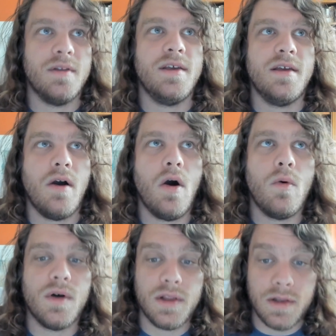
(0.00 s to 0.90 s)
oh
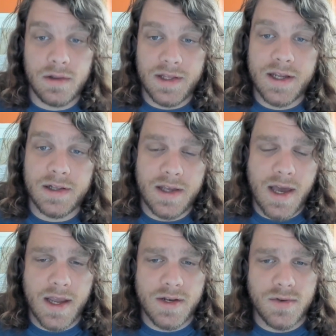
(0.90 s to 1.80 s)
well legally
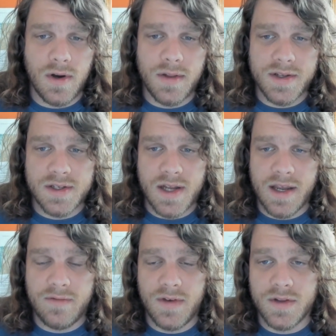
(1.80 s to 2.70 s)
i can do all this and i
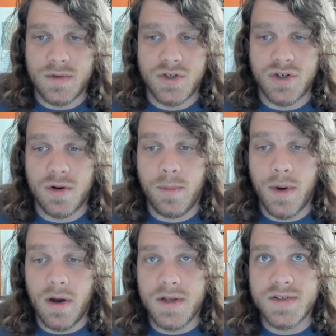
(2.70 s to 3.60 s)
can feel this way sure
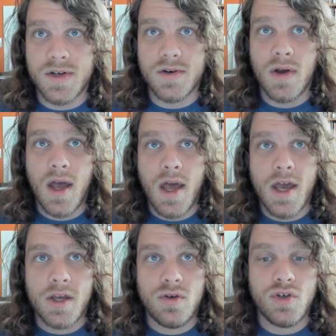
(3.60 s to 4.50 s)
but also
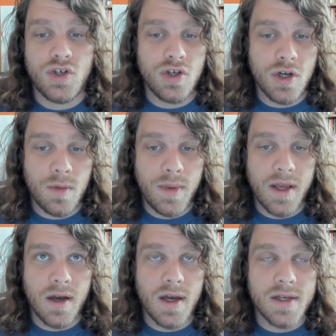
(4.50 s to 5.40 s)
you should
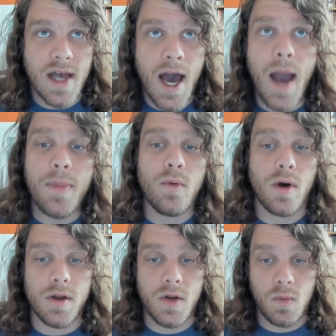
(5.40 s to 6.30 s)
because i'm the
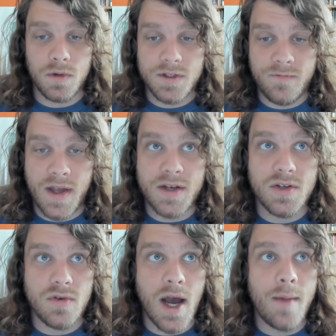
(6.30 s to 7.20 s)
one who will defend
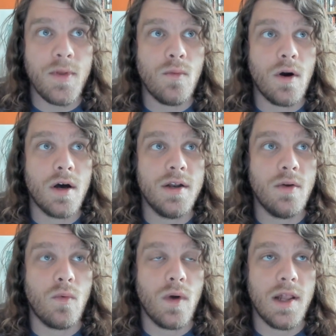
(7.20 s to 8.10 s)
you i'm the one
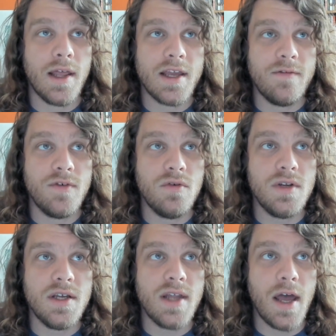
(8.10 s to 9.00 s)
like if you
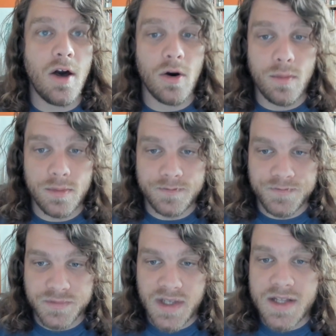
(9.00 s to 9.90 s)
need help
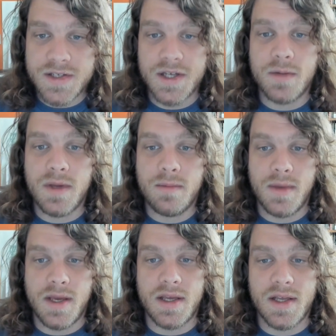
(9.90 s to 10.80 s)
it's gonna be
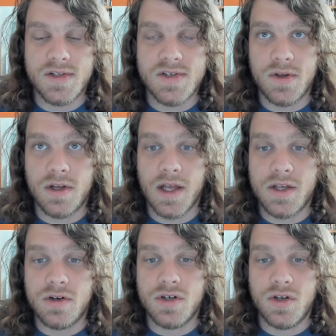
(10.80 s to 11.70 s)
me and so you're like
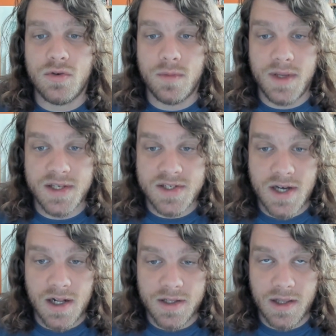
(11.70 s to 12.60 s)
you're doing me a
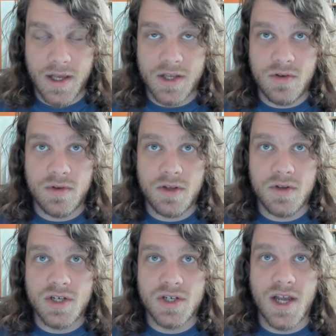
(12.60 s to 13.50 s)
solid like you you
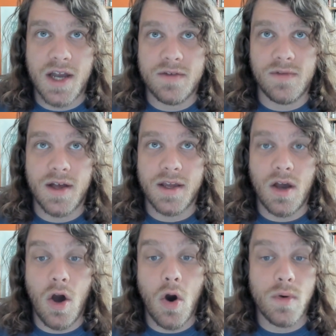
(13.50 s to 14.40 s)
just kind of like
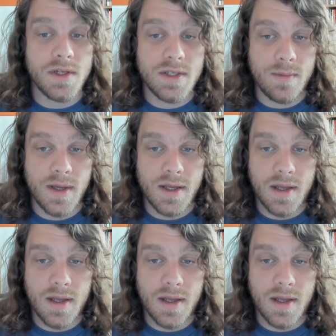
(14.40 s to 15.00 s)
owe it to me